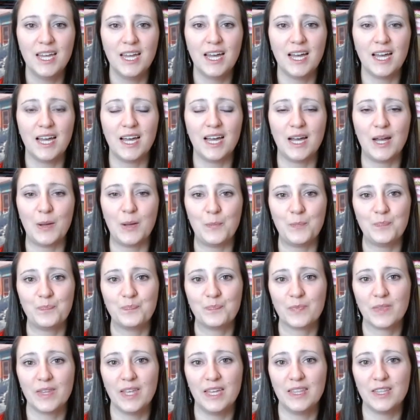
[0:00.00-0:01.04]
and
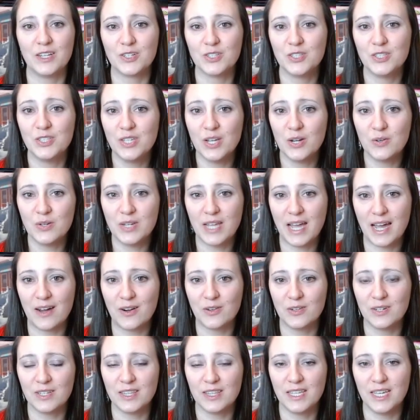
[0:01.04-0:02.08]
there's no
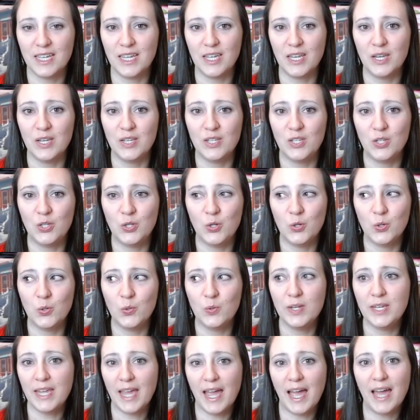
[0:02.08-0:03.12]
doubt that
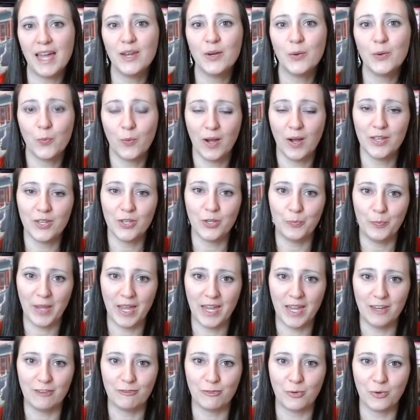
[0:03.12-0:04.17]
you get what you
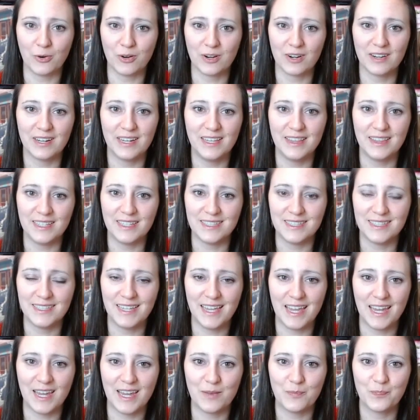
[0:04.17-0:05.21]
pay for in this
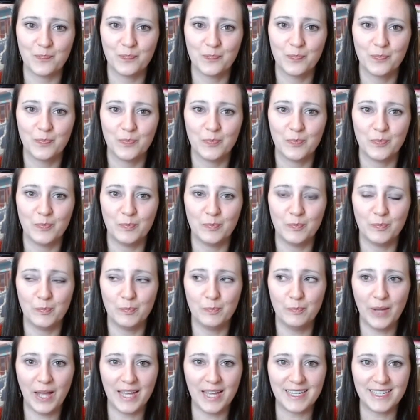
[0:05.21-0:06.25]
game.
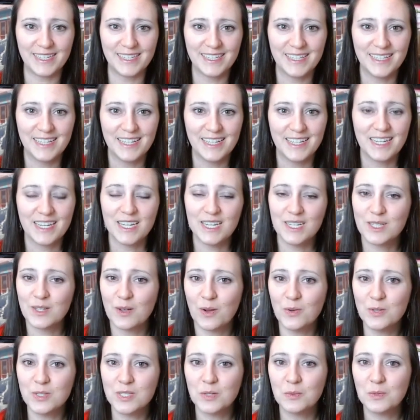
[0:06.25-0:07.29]
But it's
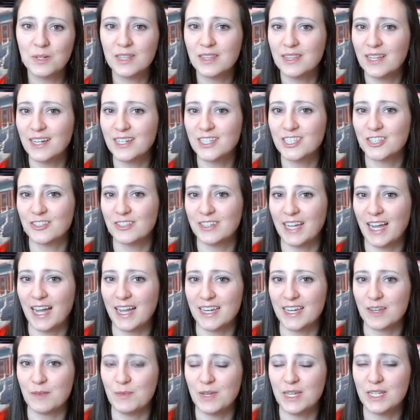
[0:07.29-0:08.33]
also a luxury
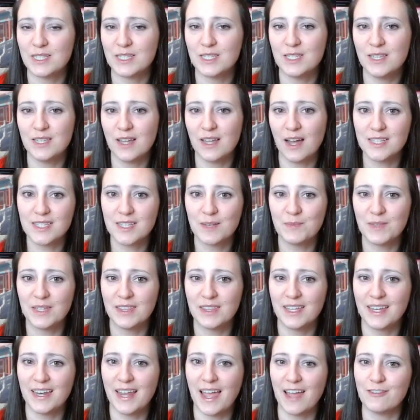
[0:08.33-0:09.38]
item. It's not something
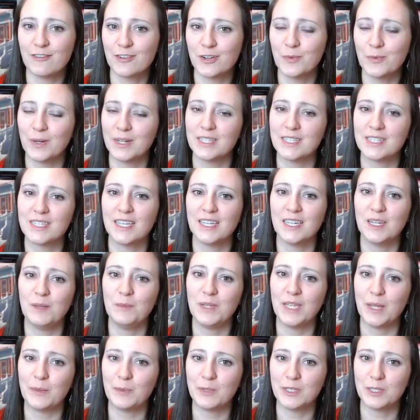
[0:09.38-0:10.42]
that everyone is going to
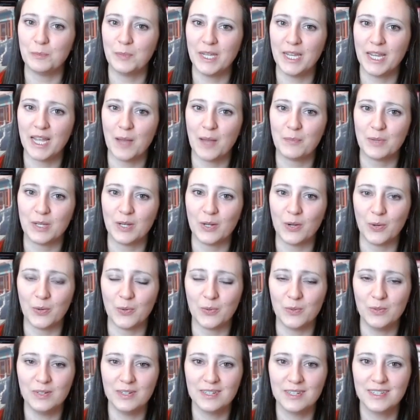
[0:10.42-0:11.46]
be able to pick up and
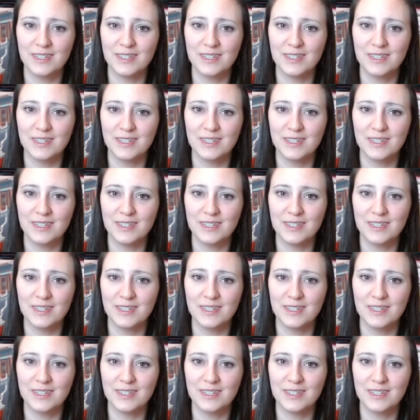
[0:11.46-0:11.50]
own.